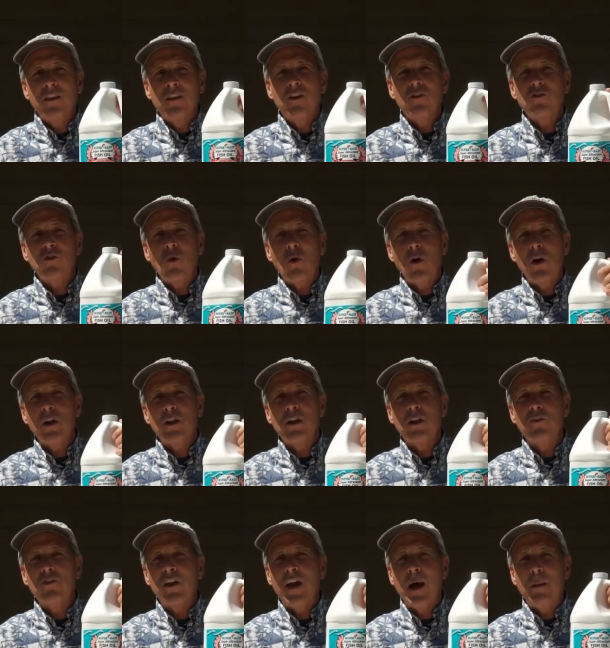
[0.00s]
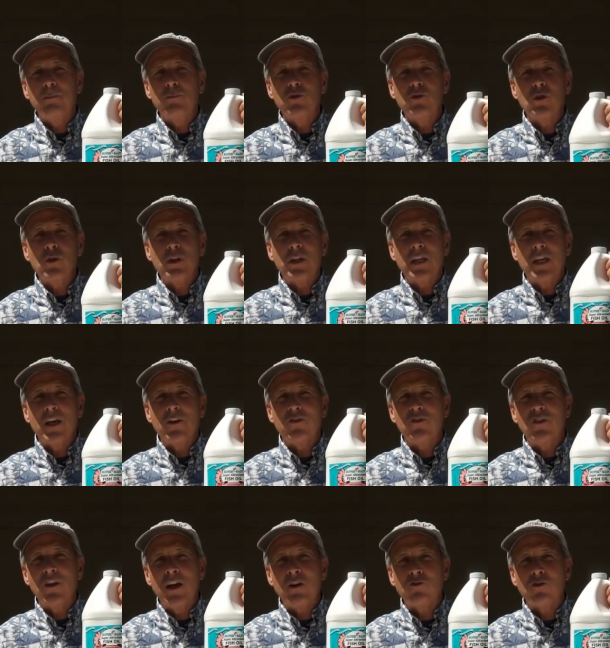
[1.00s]
This oil is absolutely
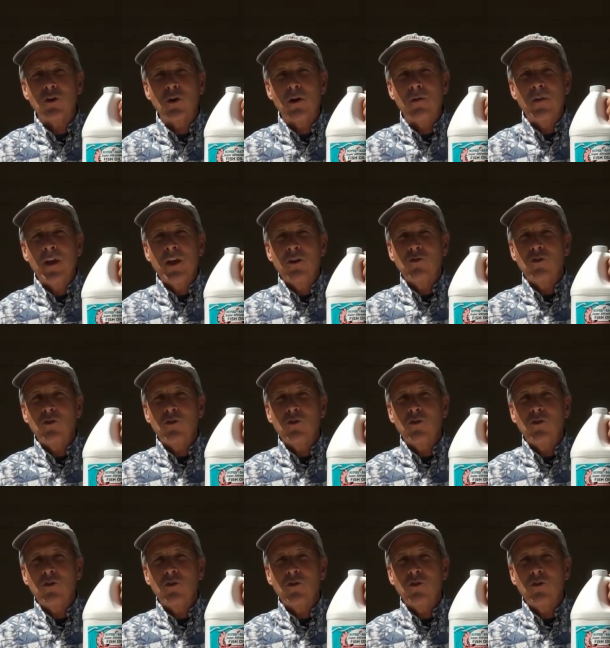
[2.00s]
essential,